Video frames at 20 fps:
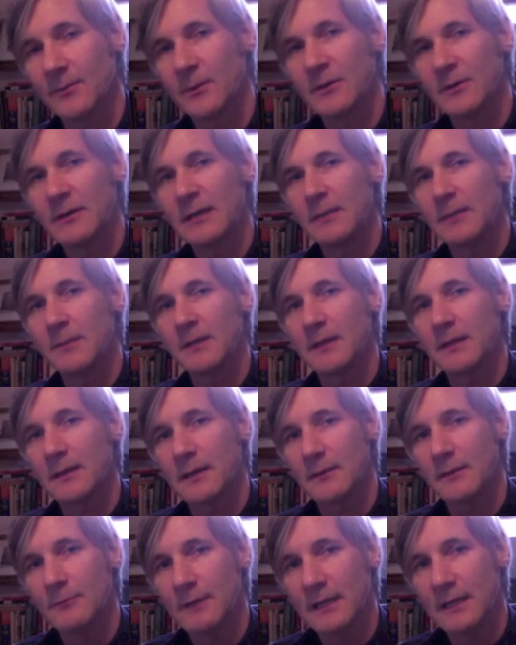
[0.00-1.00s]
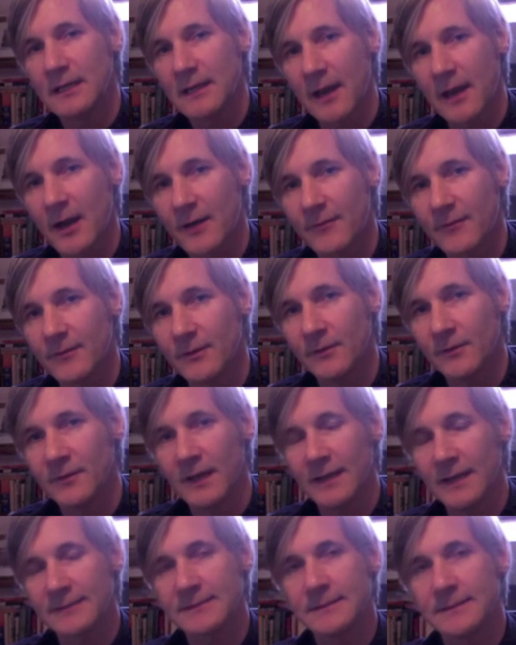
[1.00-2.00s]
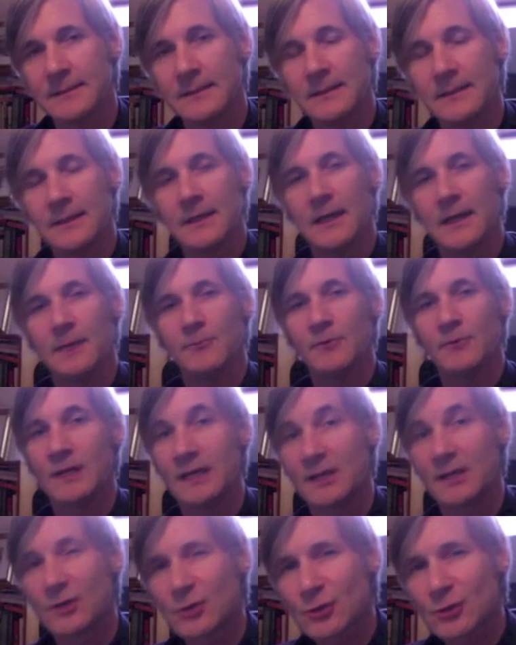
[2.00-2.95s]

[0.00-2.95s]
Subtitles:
We need to be really careful of that really